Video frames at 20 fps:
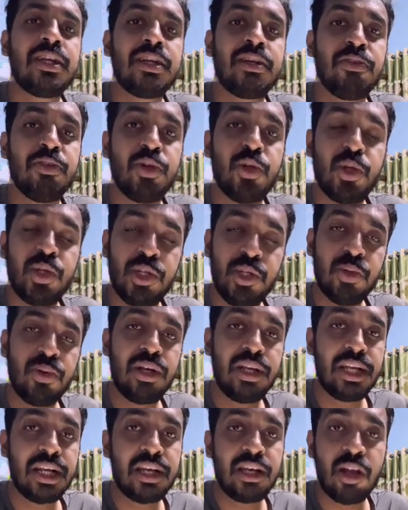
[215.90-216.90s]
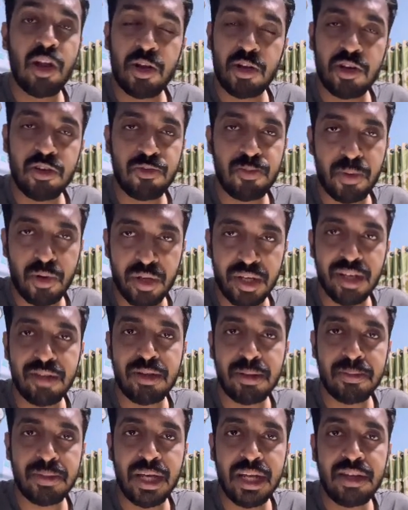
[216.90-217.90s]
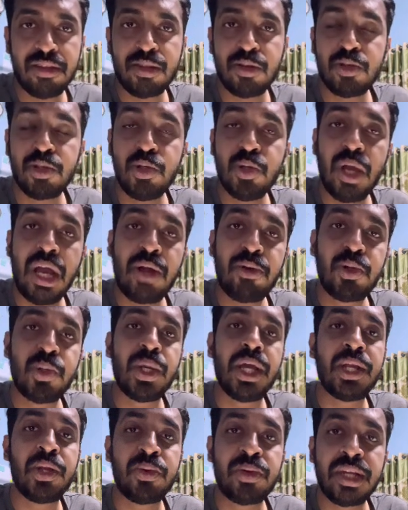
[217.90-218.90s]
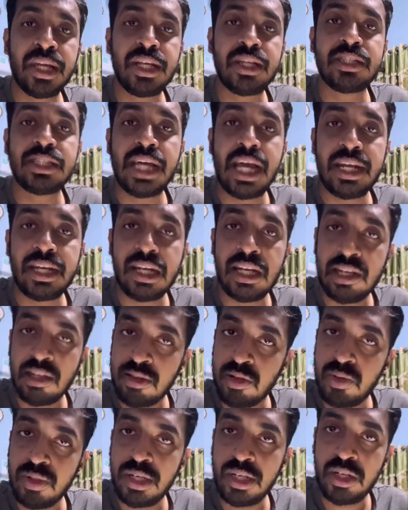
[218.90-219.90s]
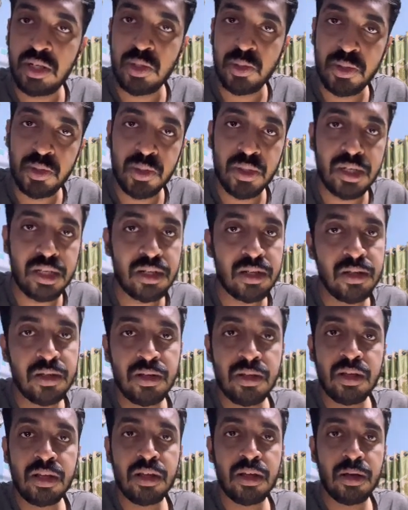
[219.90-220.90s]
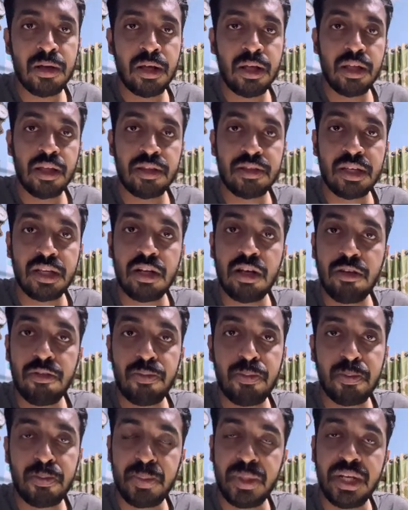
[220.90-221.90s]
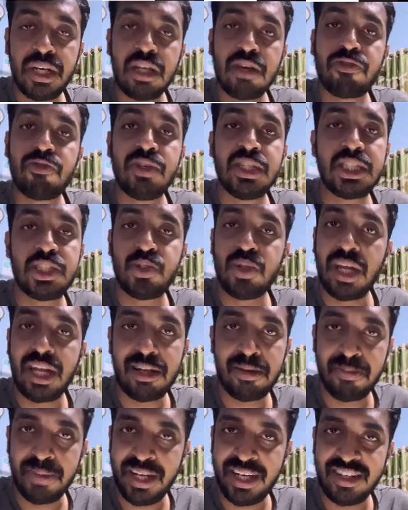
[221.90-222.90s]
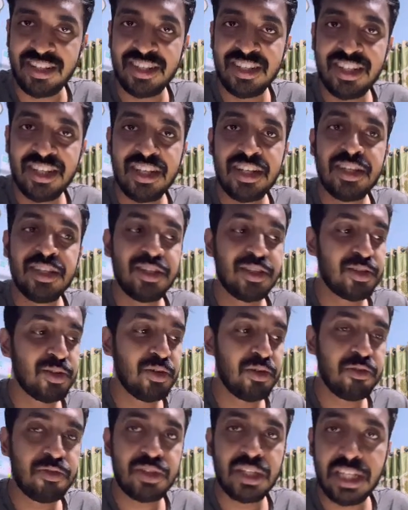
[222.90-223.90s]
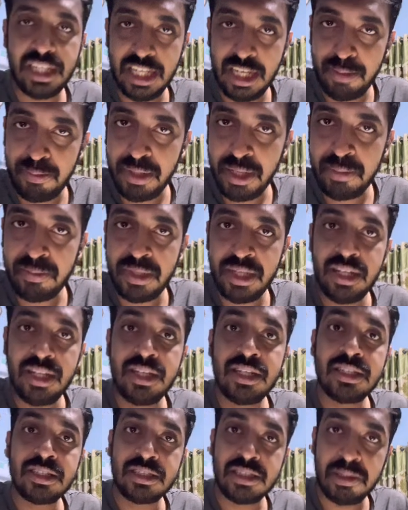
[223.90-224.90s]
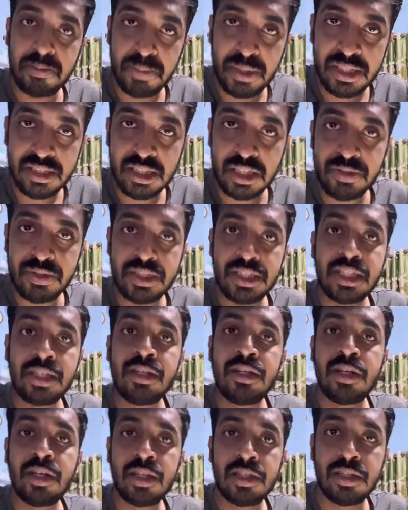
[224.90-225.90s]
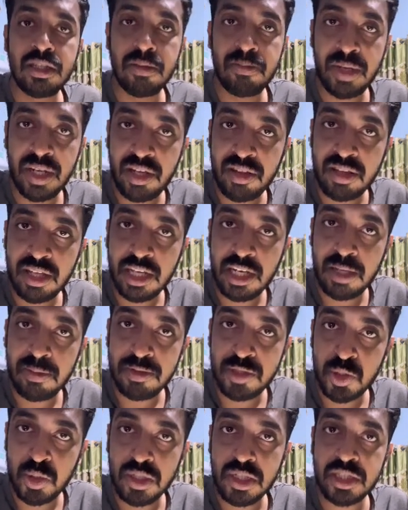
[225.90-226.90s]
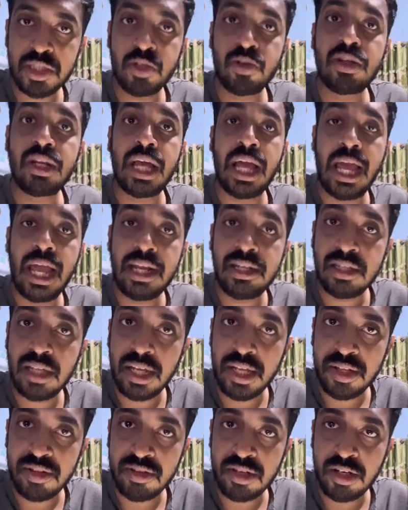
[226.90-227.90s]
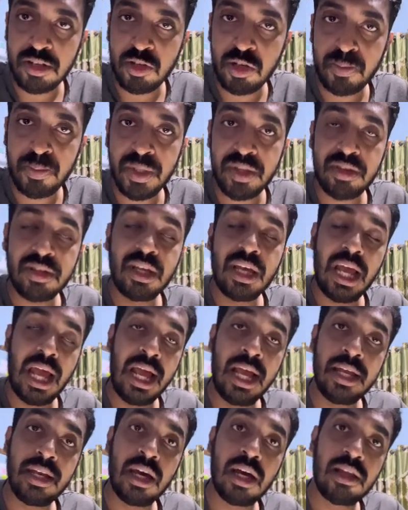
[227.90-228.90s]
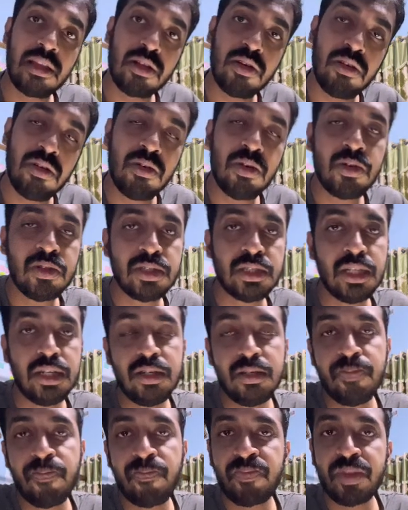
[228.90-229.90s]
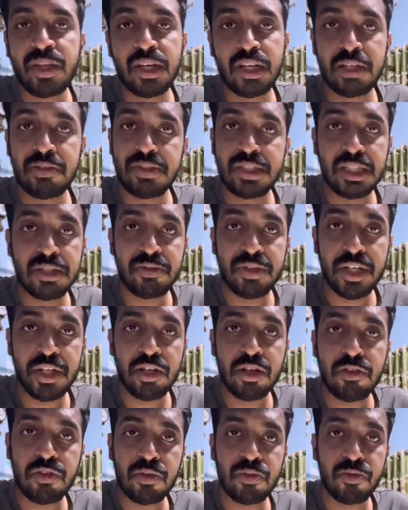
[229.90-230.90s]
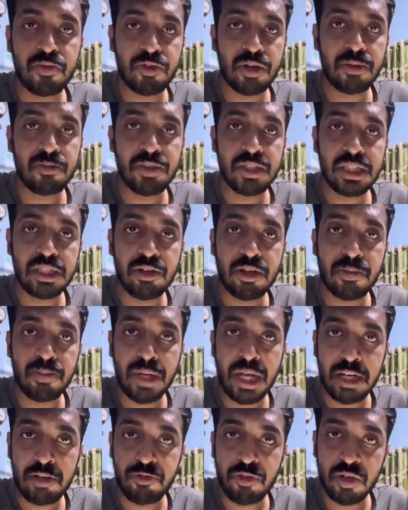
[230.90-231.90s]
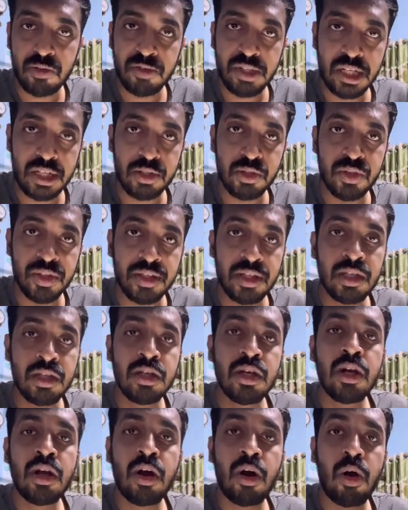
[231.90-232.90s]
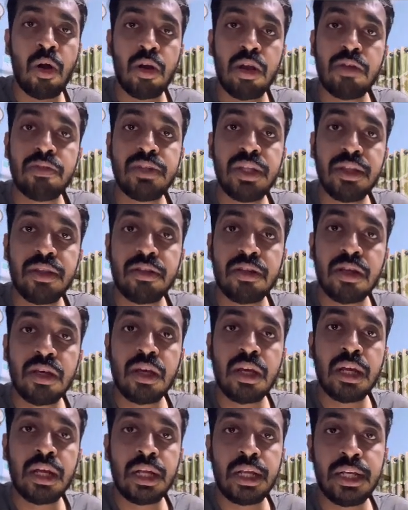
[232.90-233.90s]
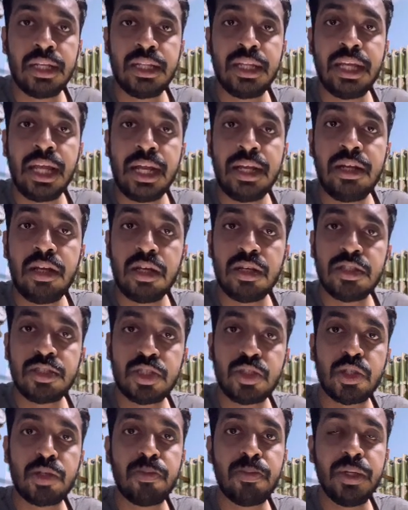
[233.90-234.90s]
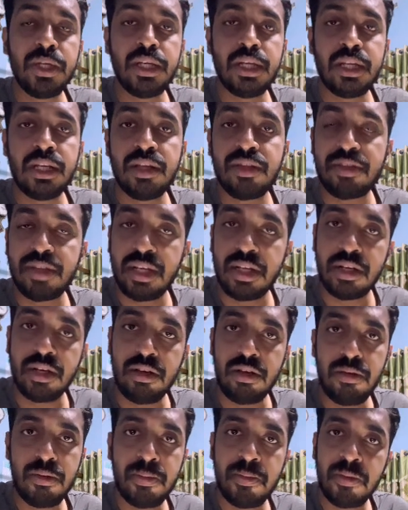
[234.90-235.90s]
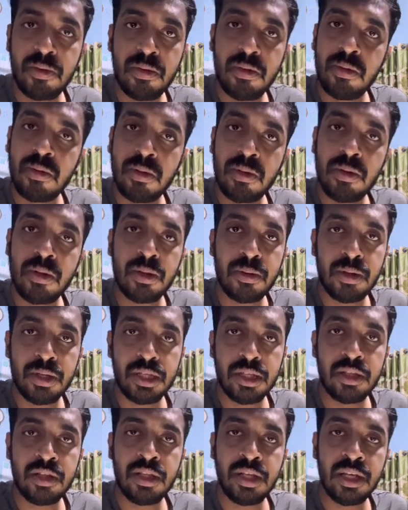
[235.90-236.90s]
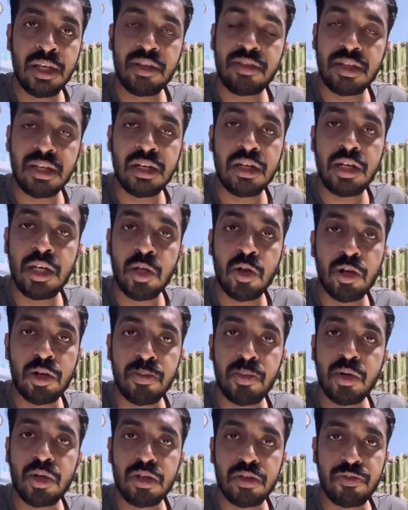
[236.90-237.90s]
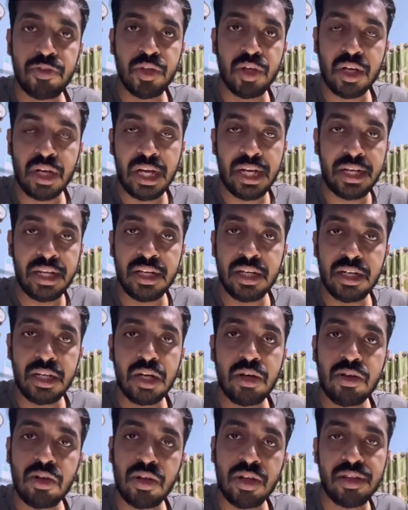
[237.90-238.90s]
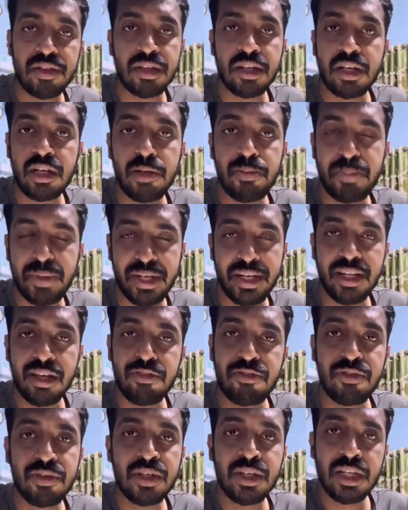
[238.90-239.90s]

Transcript: You will get a lot of points from that. So you have to annotate that also into your single PDF which you had made. So the KBMD, the binge revision, the Medsynapse sure shot and the extra topics, and also the revision video from whichever platform you are using. All of this in the end should be in a single notebook if you are writing it down, or a single PDF